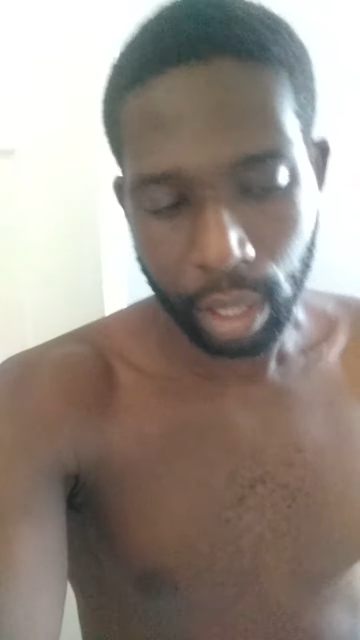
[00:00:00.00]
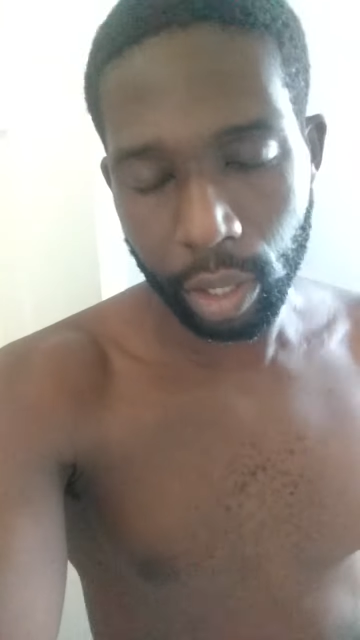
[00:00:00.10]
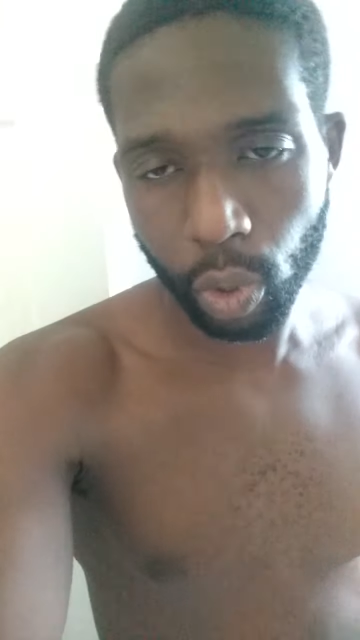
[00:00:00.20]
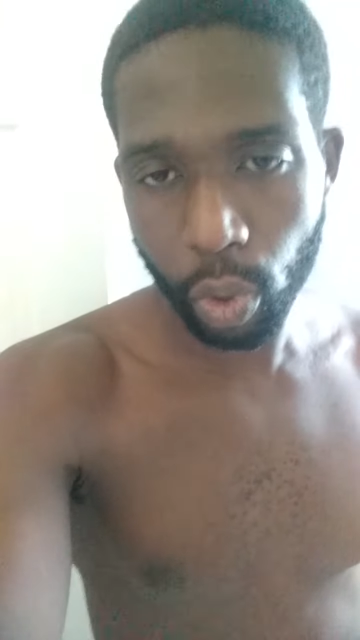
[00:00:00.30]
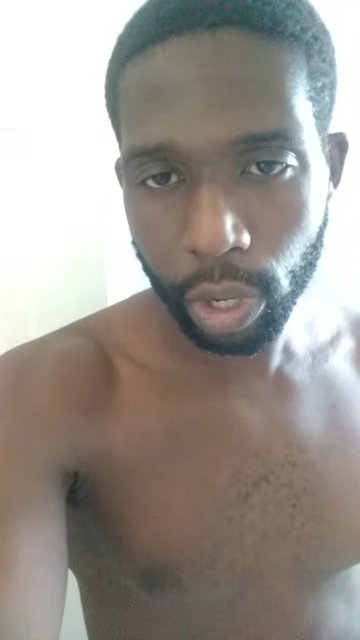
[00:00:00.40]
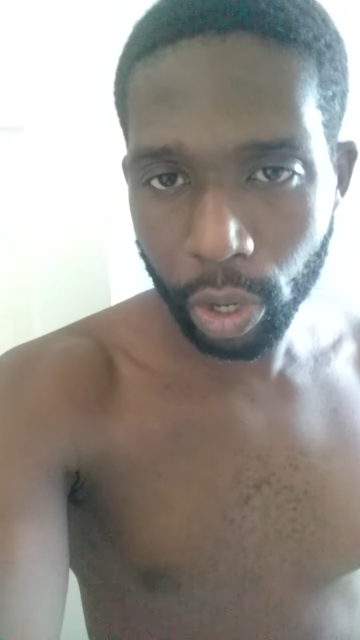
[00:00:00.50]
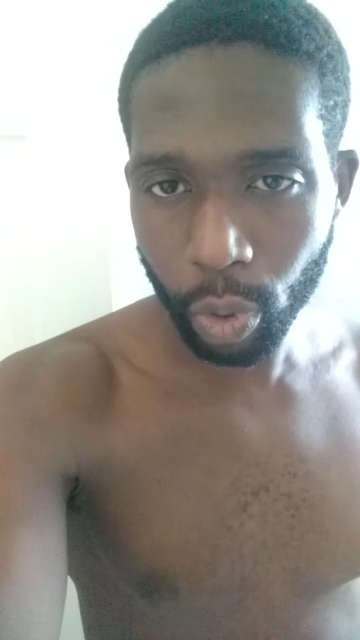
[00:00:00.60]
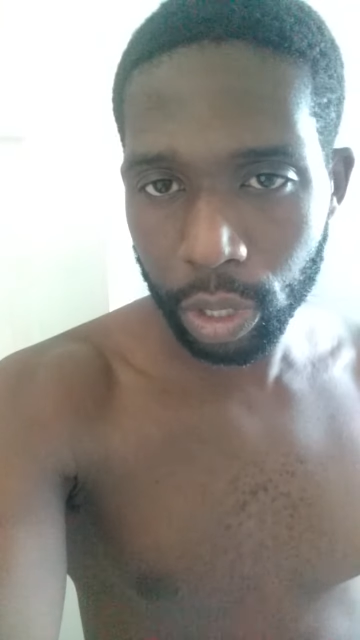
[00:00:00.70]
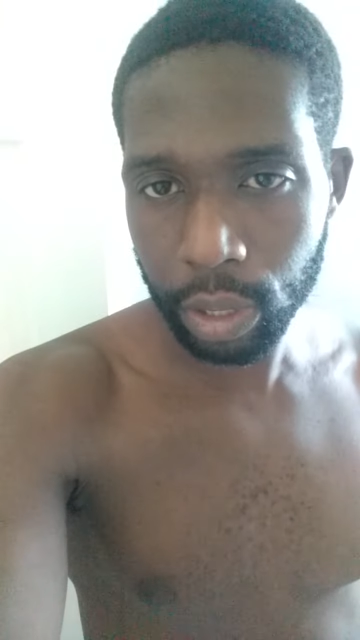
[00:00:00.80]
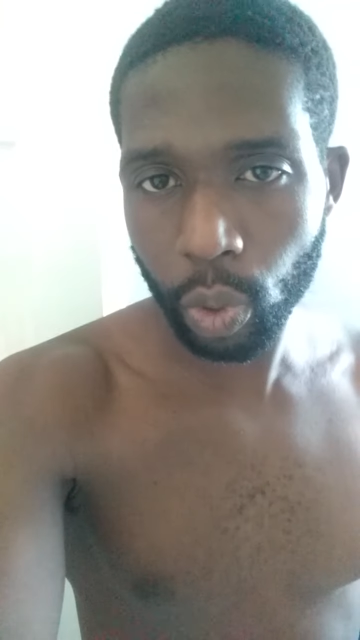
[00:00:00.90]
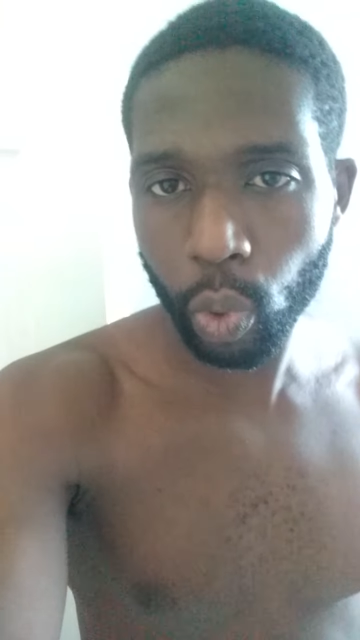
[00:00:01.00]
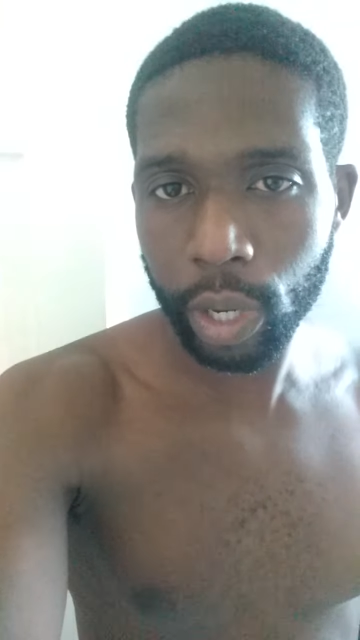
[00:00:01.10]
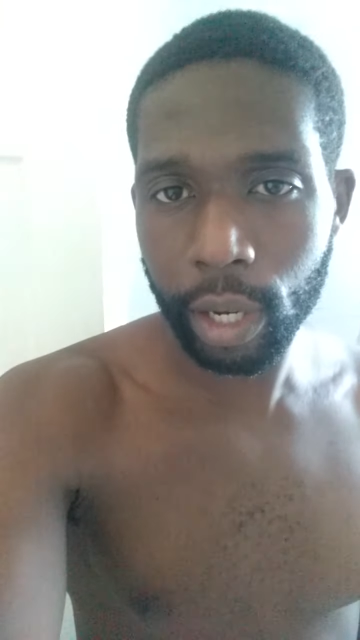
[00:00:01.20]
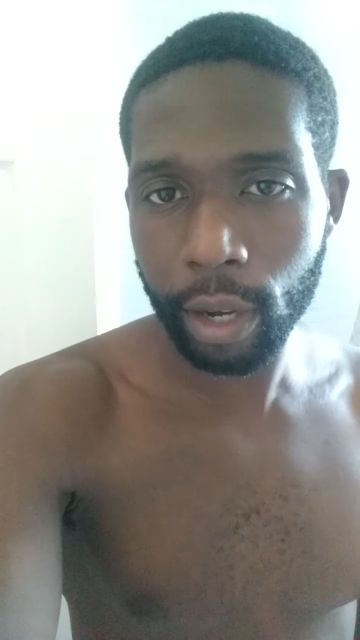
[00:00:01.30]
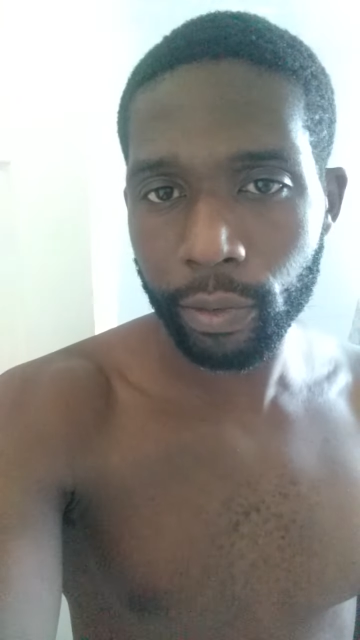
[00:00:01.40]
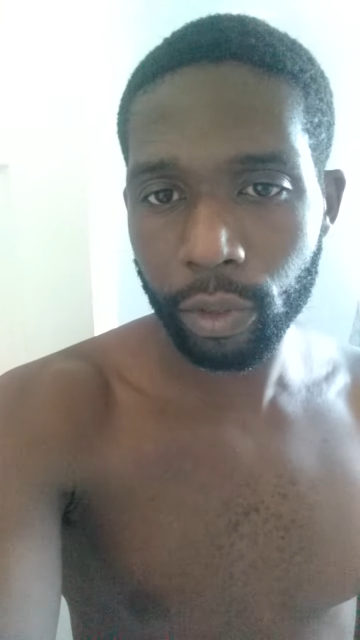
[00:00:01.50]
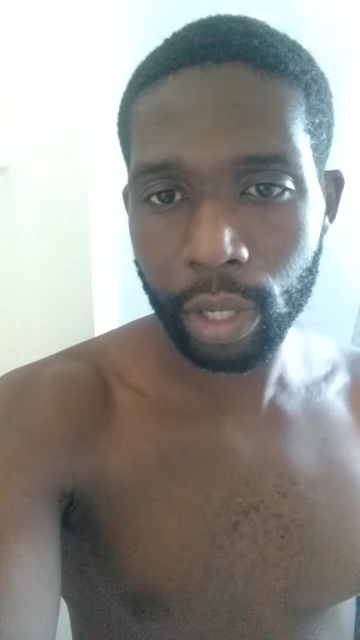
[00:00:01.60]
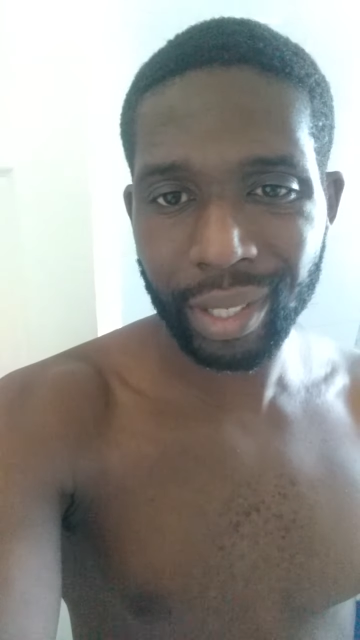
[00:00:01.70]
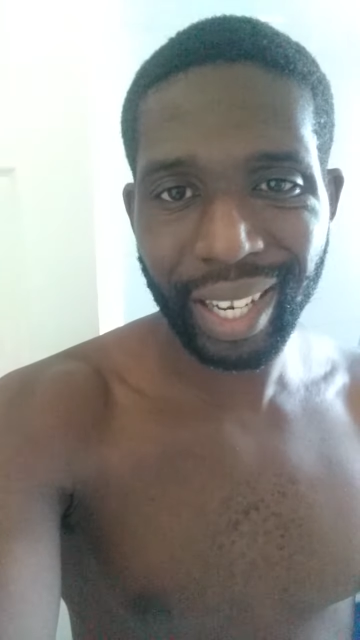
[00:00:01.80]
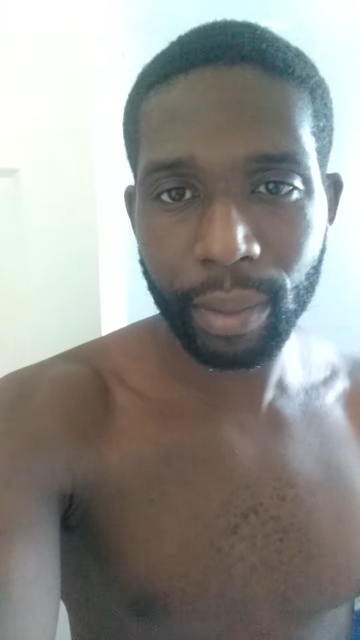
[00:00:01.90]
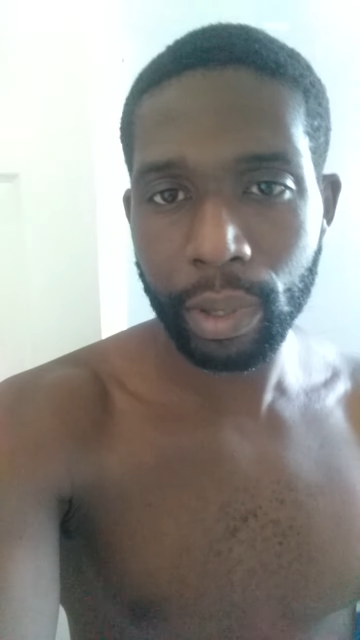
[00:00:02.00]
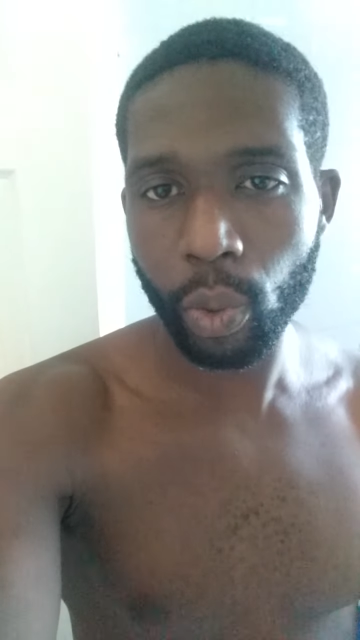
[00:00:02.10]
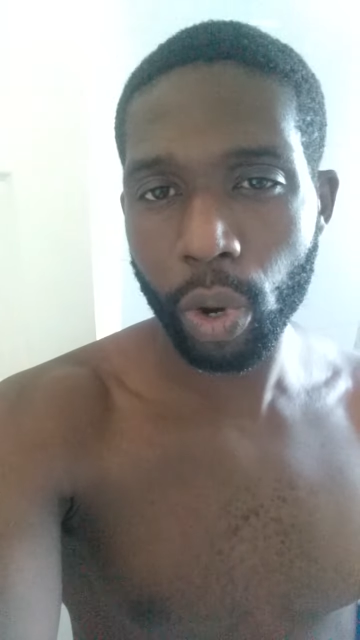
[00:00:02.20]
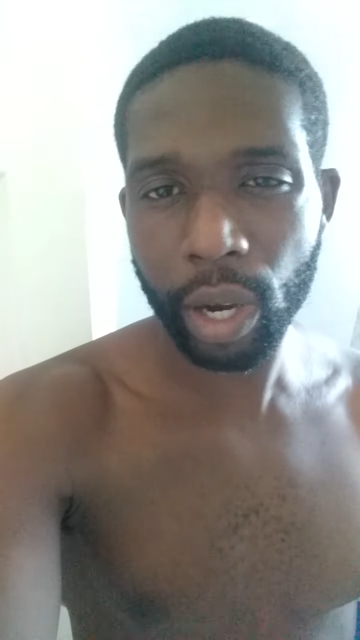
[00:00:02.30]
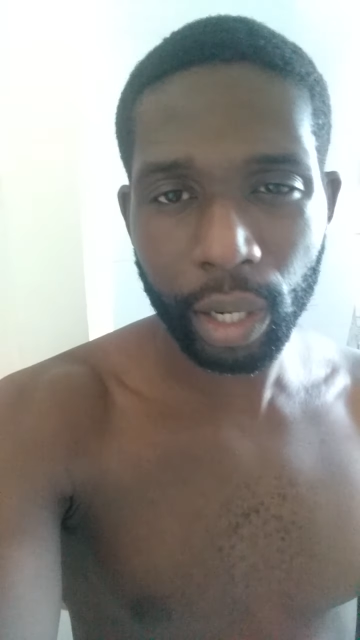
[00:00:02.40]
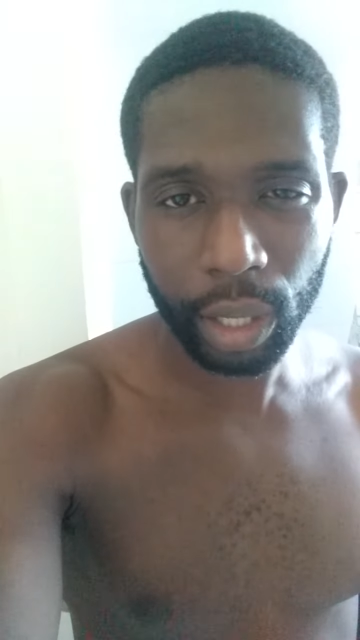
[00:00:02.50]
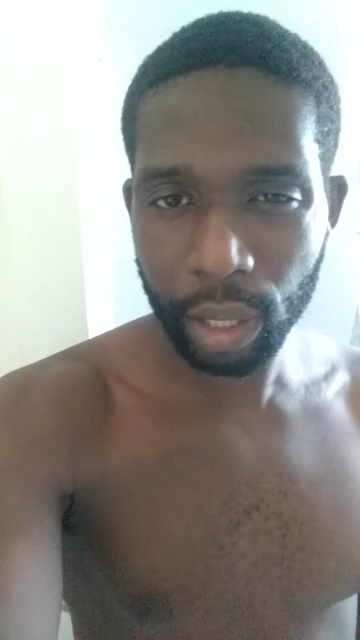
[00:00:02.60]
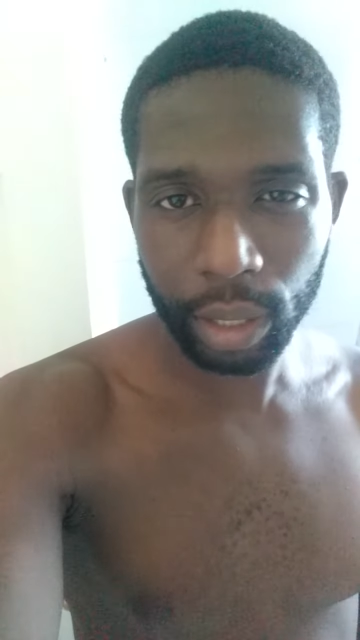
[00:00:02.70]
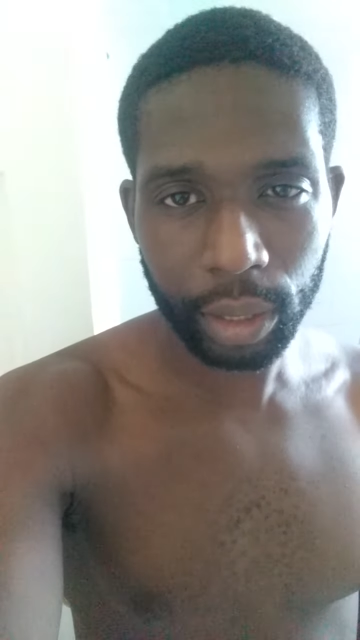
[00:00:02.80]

The owner was cool enough to just let me work